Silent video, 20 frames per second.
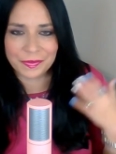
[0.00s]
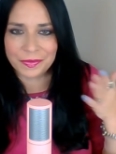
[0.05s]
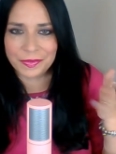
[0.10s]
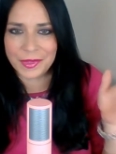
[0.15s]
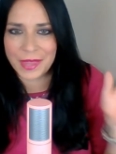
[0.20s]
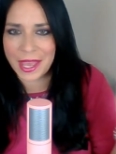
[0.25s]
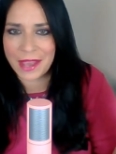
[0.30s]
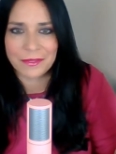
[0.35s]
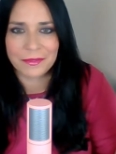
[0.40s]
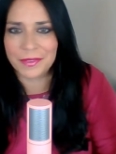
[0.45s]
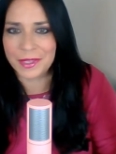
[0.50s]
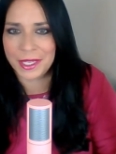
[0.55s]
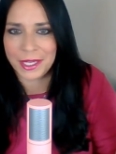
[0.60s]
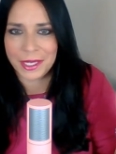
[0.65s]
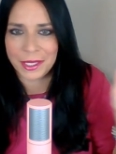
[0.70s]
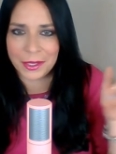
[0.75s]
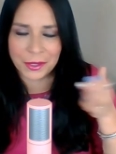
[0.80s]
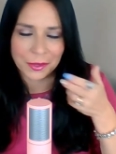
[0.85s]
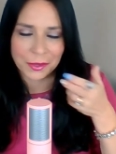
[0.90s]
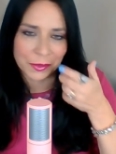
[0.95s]
that
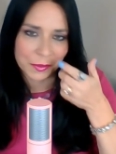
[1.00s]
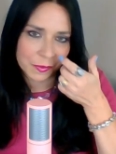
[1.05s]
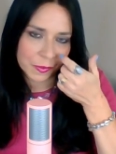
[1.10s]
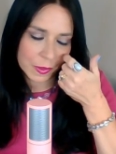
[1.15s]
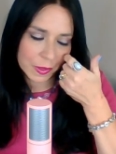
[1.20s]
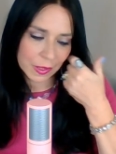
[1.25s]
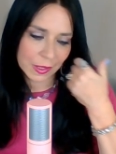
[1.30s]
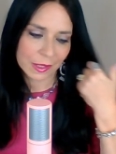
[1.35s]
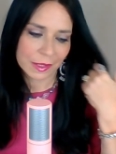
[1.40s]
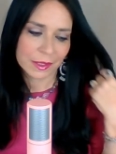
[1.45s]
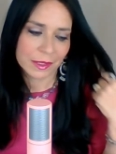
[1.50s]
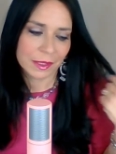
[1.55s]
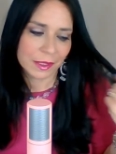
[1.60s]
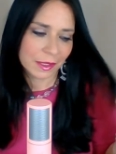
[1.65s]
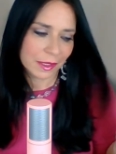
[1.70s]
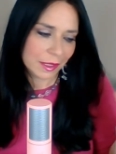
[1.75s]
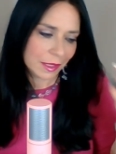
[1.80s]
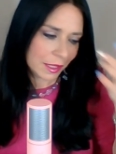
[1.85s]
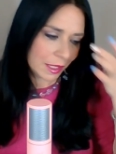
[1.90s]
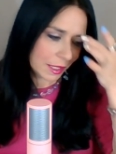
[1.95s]
video,
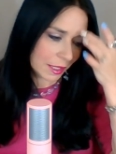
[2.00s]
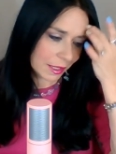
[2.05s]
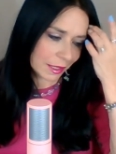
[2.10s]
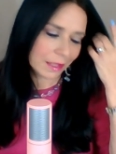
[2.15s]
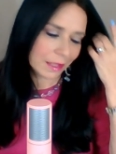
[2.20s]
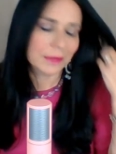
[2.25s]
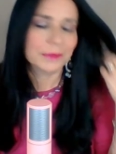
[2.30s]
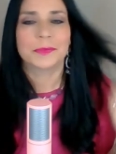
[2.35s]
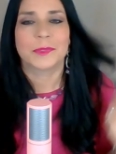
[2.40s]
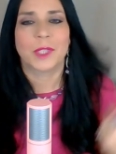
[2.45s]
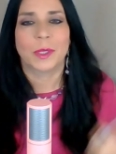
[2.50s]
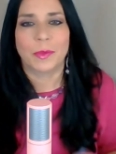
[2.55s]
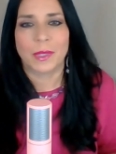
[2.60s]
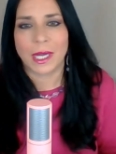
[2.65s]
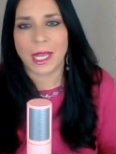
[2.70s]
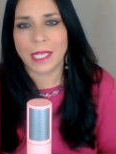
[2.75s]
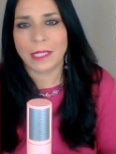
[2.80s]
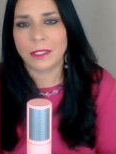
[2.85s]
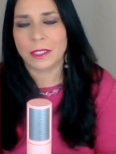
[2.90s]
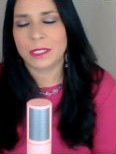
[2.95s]
when
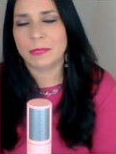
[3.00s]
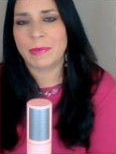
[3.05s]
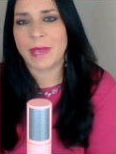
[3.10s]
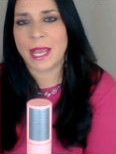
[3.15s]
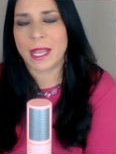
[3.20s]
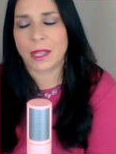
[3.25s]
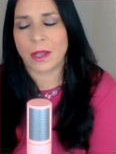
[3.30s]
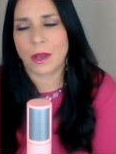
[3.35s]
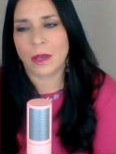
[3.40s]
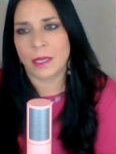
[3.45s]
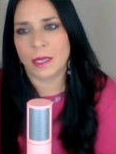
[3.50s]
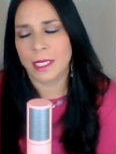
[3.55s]
I looked back on